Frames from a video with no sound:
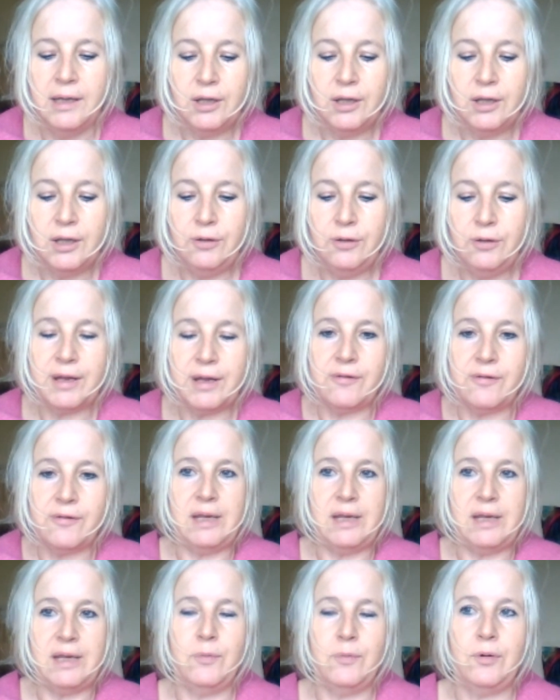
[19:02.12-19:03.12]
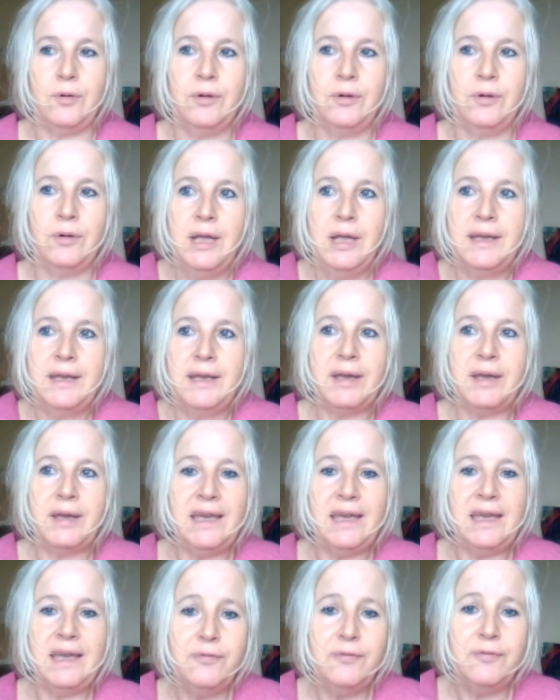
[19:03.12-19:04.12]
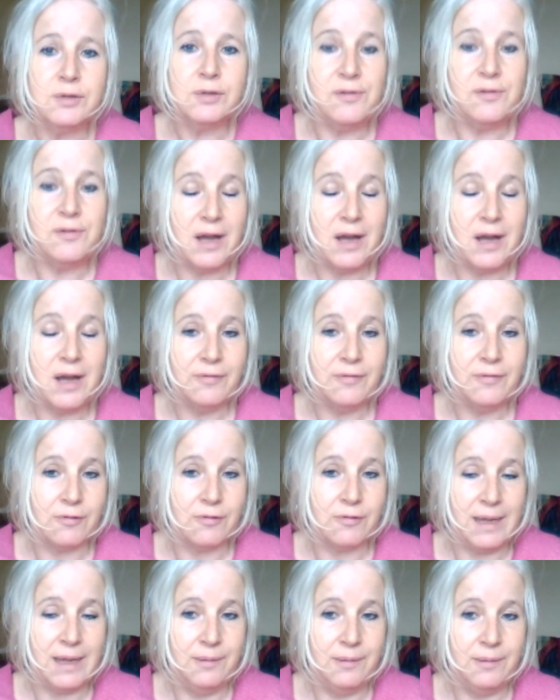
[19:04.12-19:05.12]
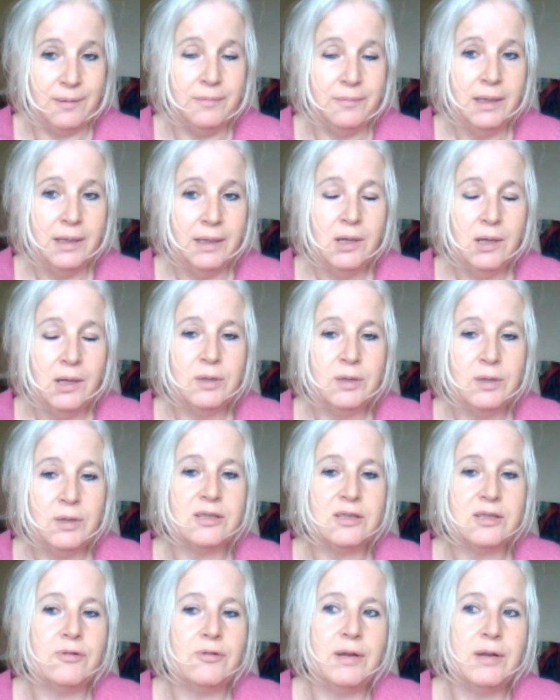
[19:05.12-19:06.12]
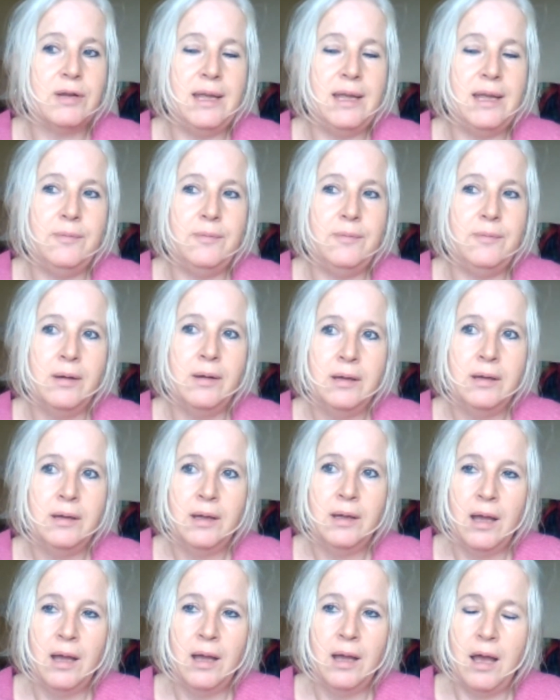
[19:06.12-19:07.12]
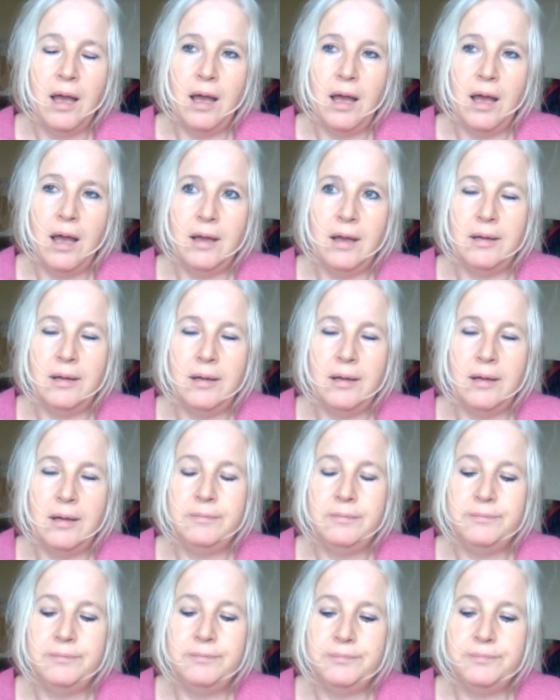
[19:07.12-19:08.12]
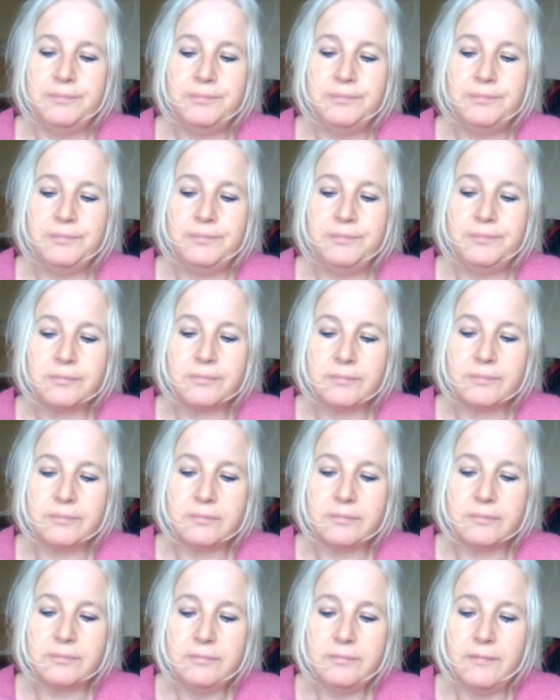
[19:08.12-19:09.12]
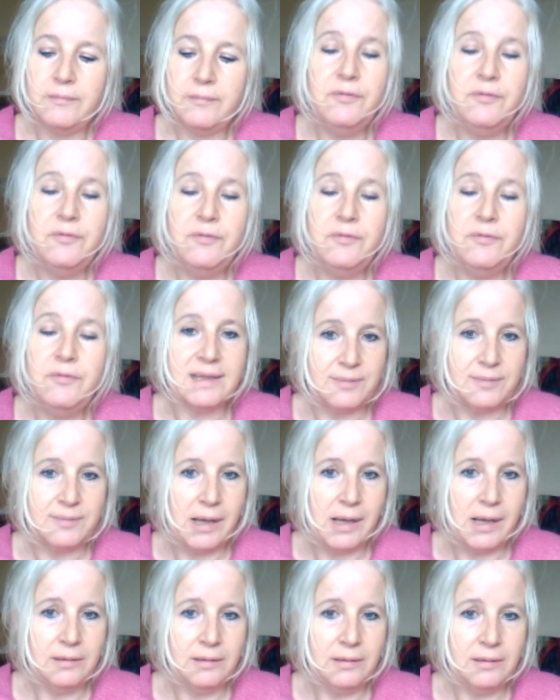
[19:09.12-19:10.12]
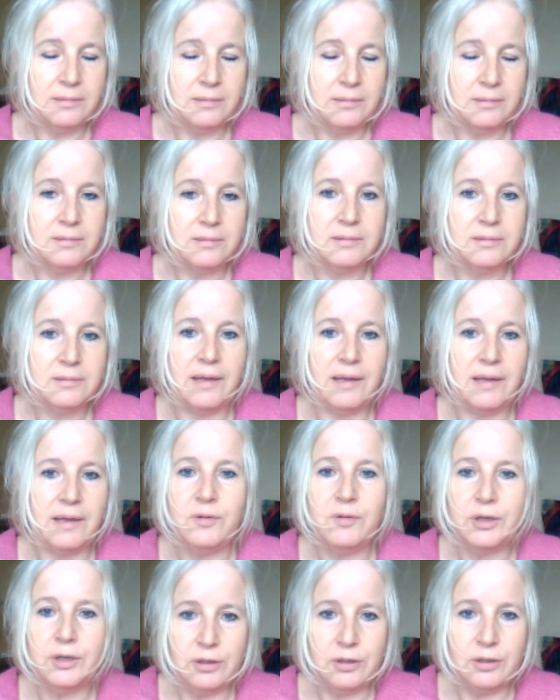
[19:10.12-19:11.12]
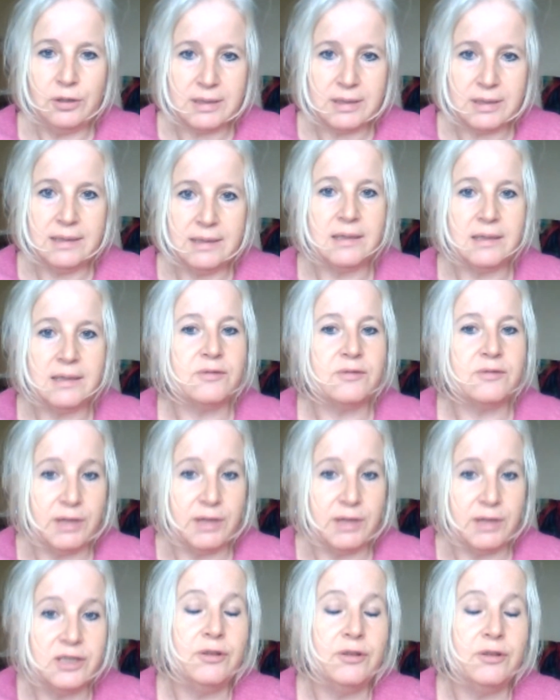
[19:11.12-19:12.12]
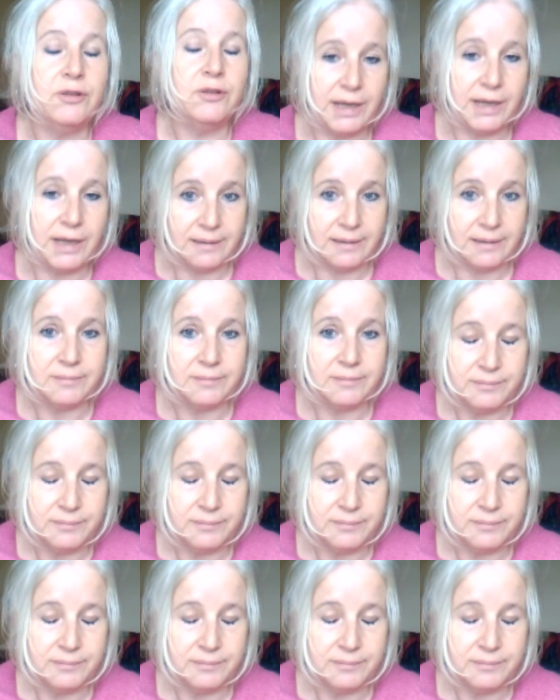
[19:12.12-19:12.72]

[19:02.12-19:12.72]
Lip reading: urea anymore. Now, E45 cream, which is the cream for eczema that everyone uses, it's rich in urea.